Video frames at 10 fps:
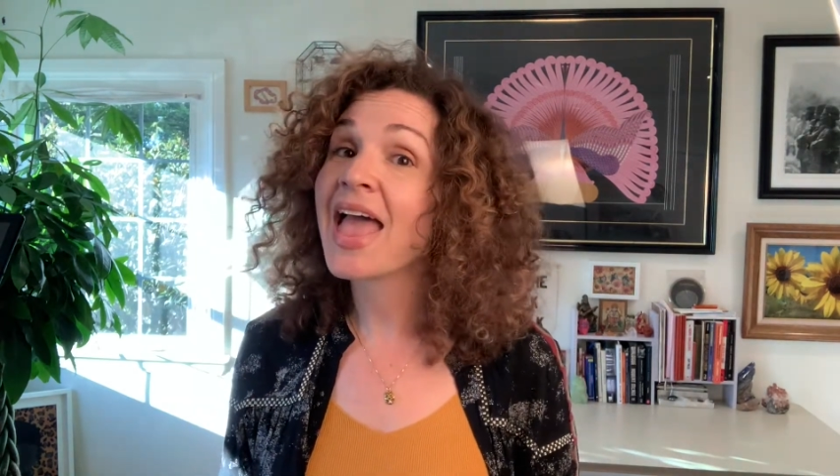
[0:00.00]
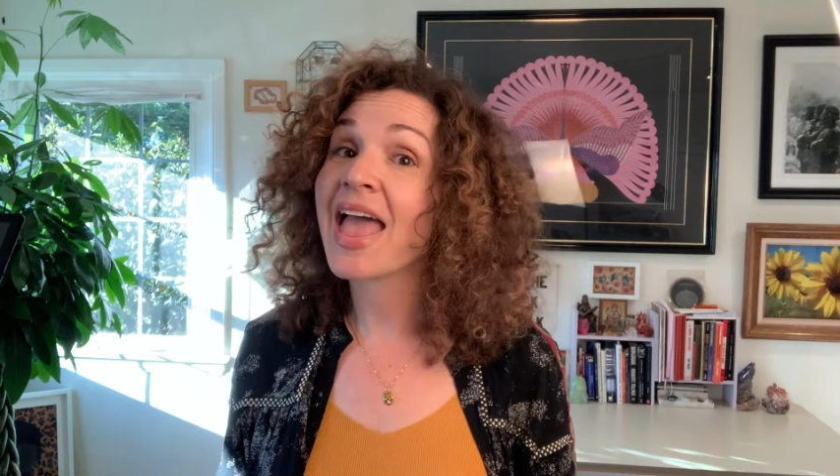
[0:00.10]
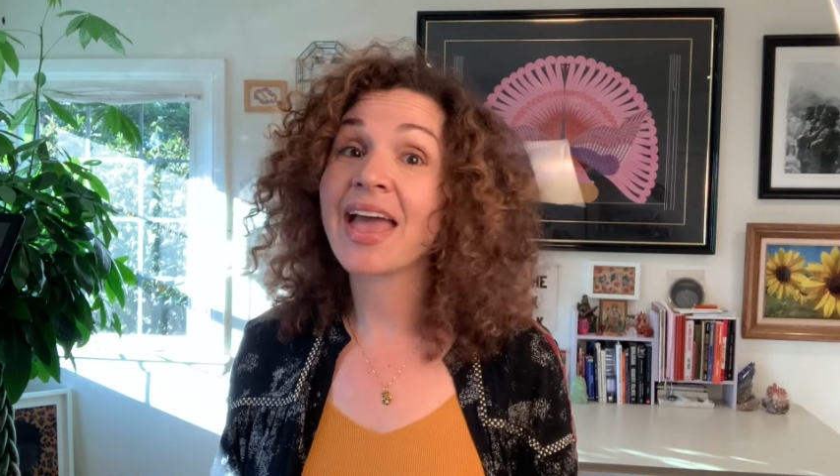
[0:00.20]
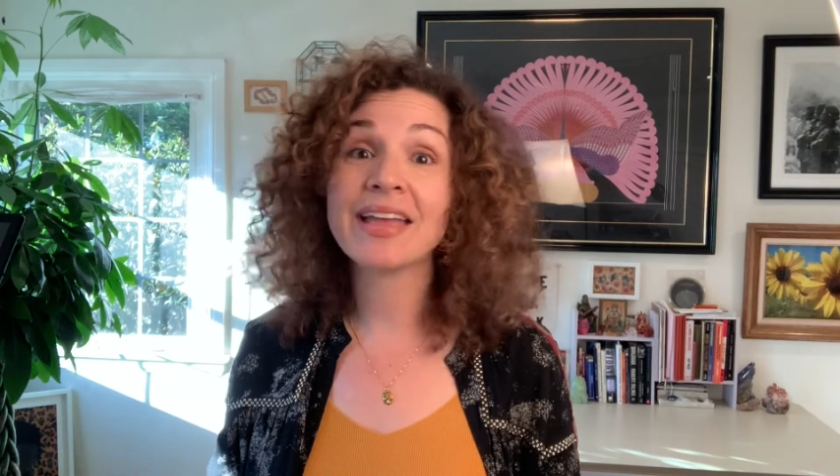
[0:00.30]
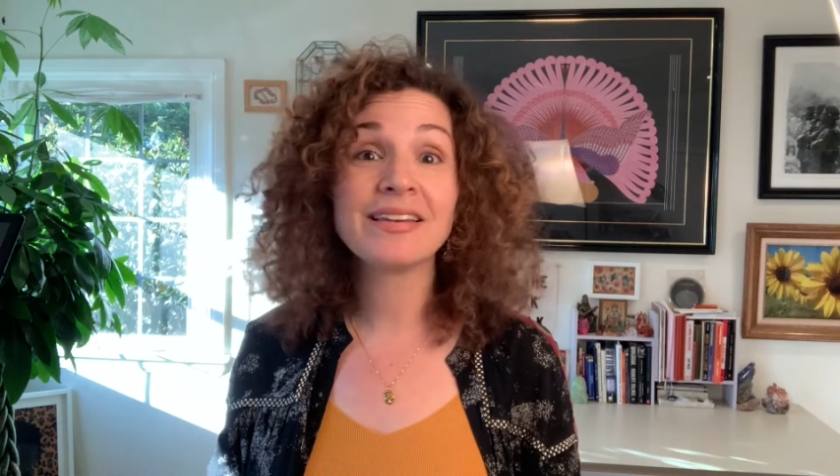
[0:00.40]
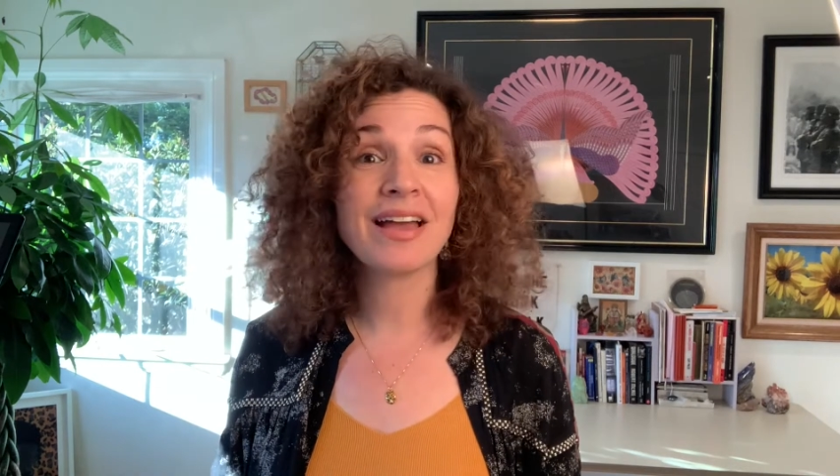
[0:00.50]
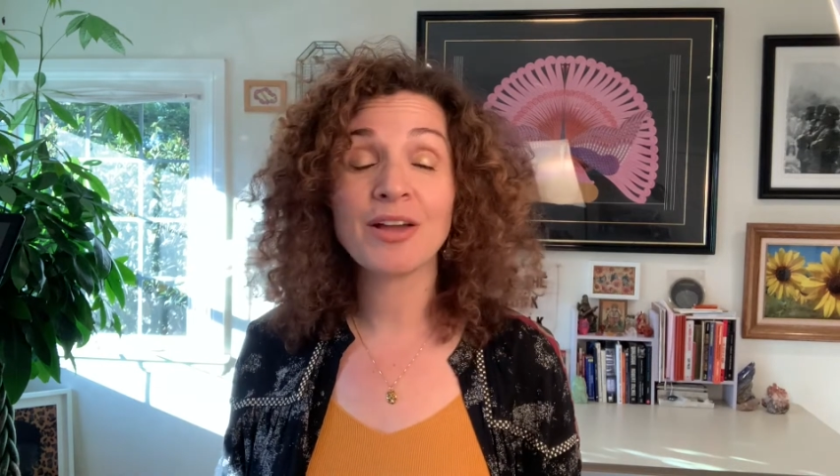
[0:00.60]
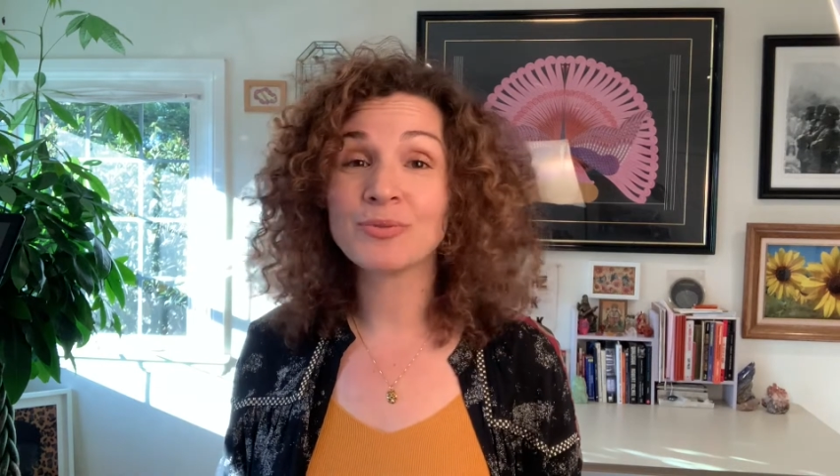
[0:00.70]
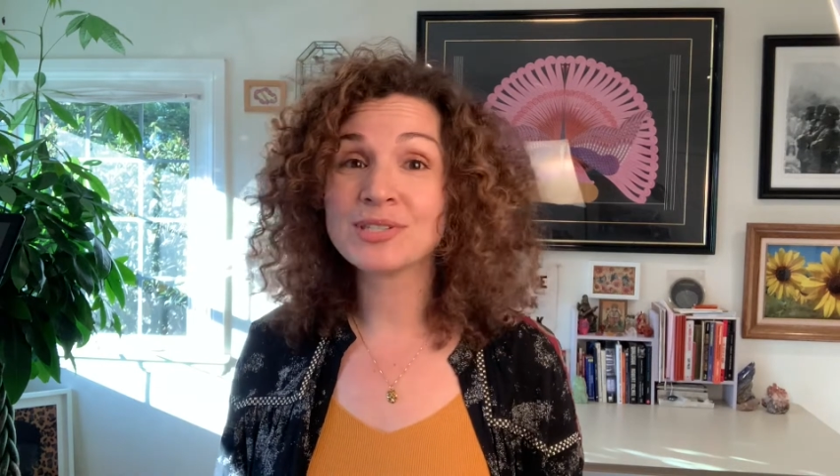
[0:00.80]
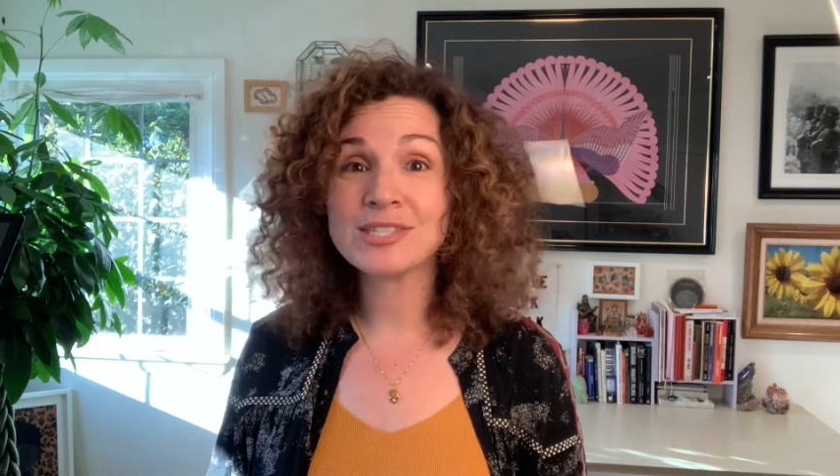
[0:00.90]
And I
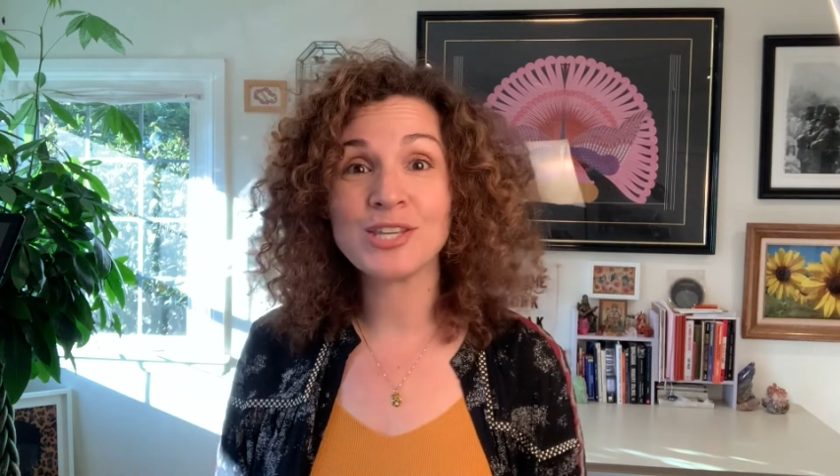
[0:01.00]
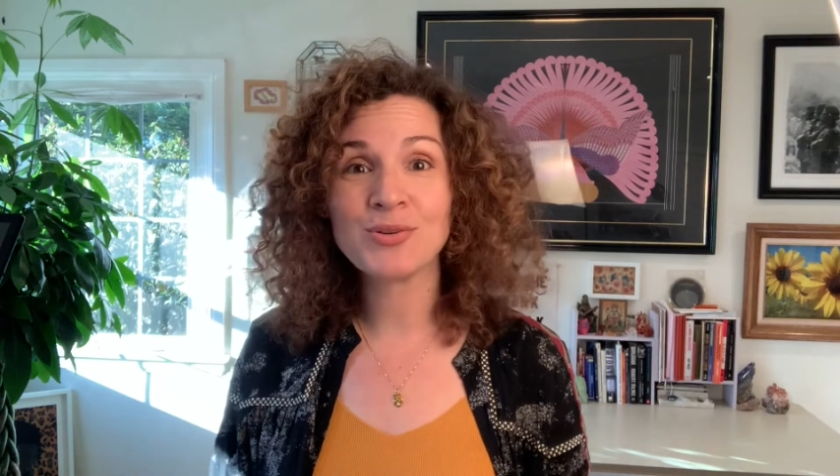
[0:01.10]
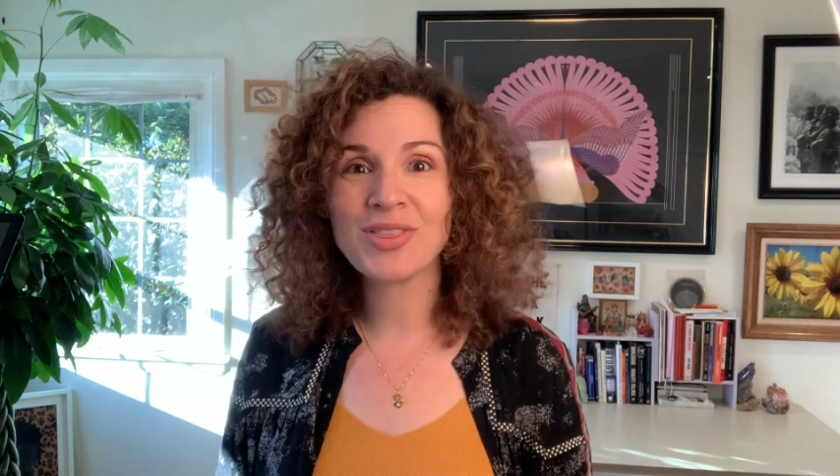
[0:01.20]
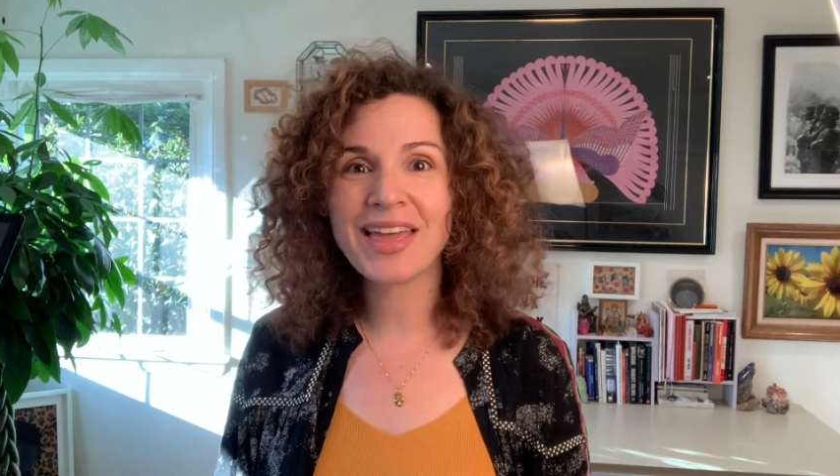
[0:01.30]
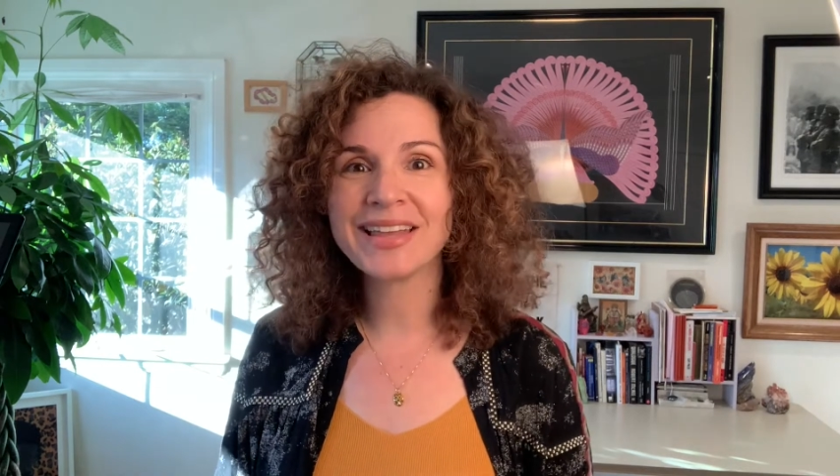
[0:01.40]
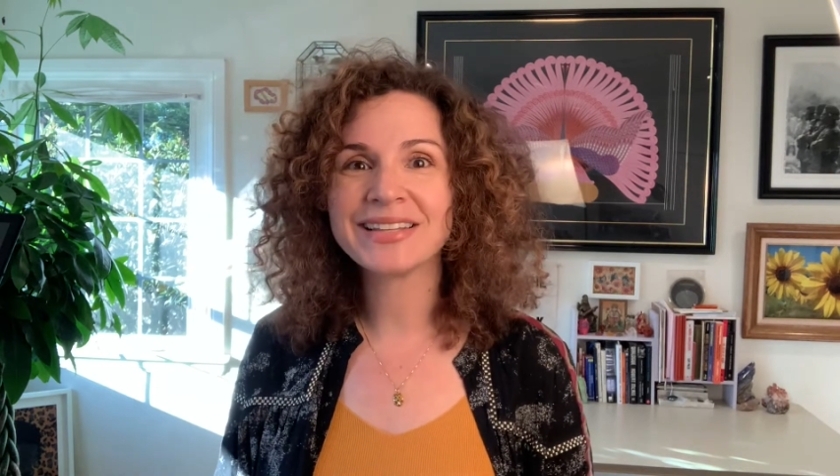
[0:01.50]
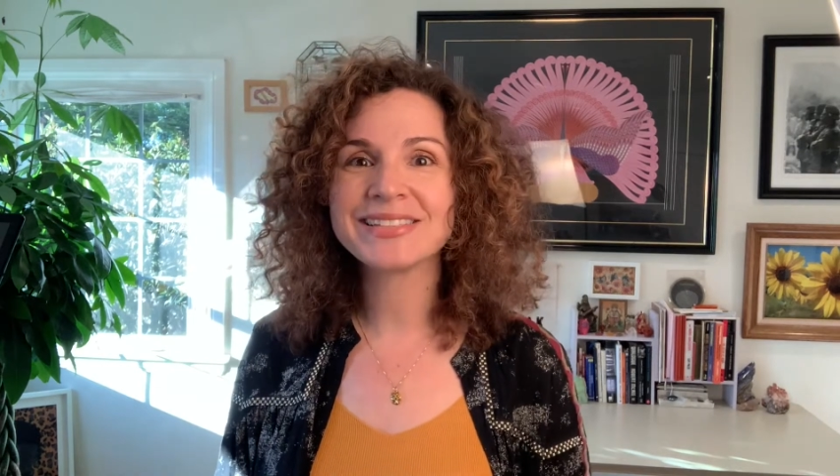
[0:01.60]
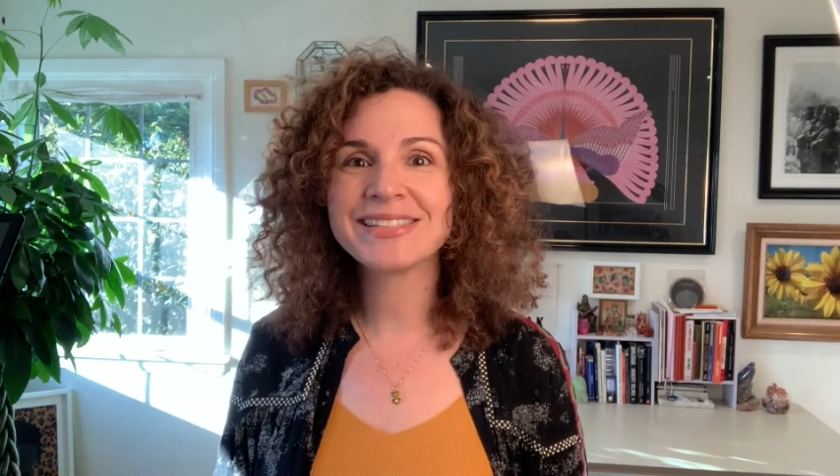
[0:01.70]
will see you then.